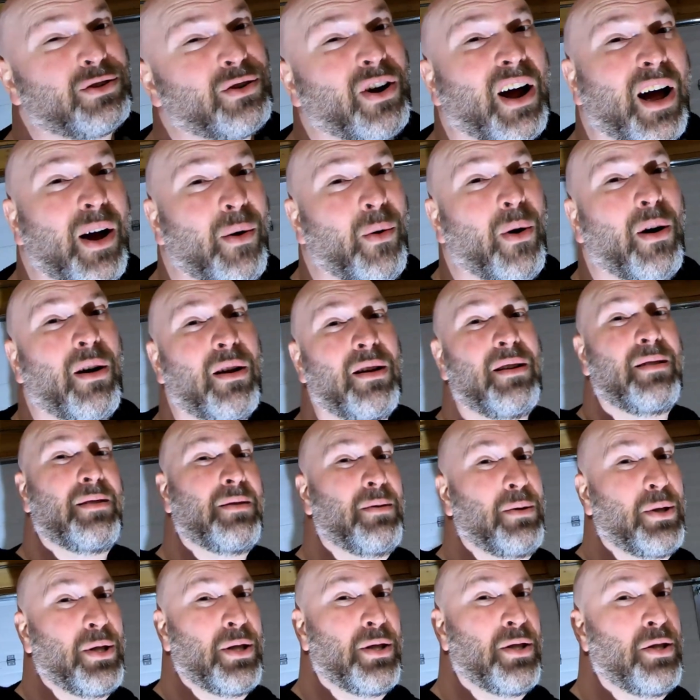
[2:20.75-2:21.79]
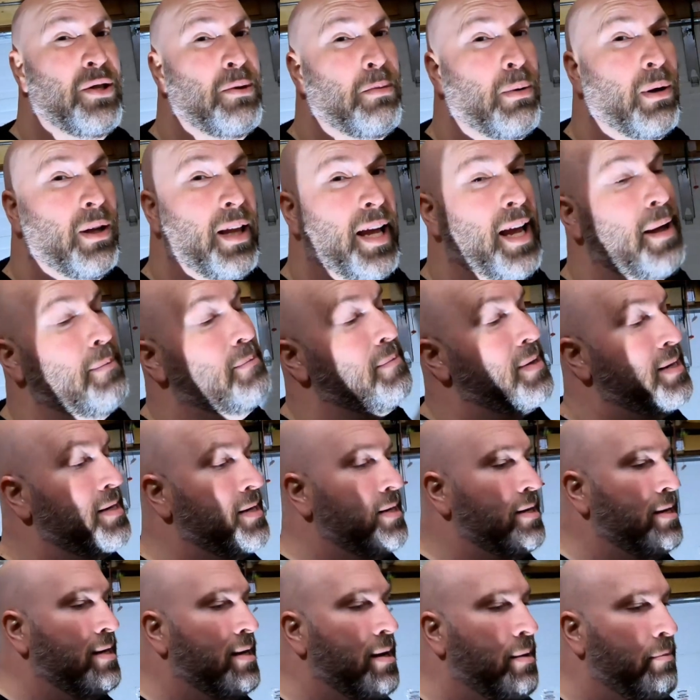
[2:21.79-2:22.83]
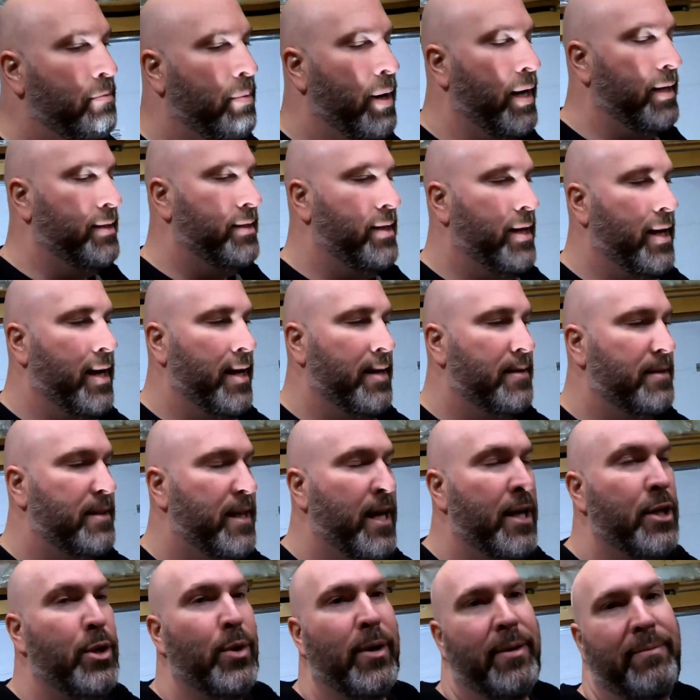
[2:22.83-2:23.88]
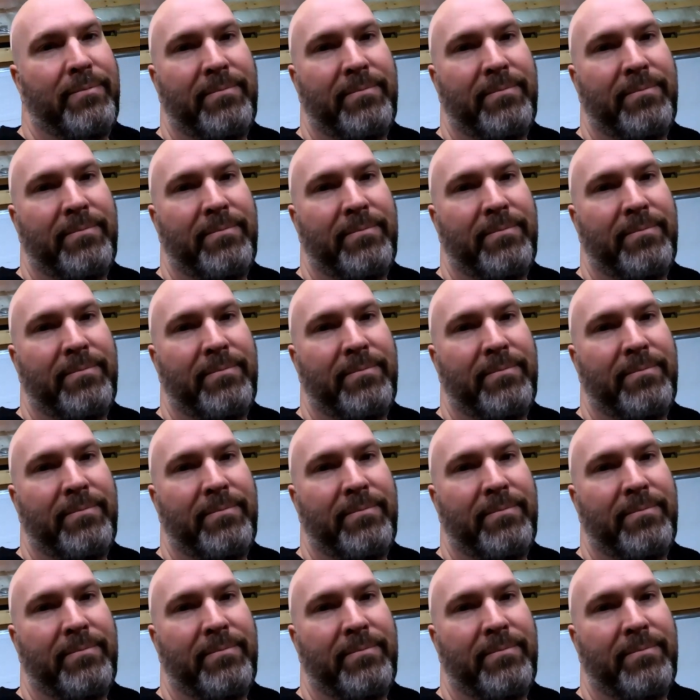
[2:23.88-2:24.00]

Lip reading: drywall, which is super lame, but gotta do it.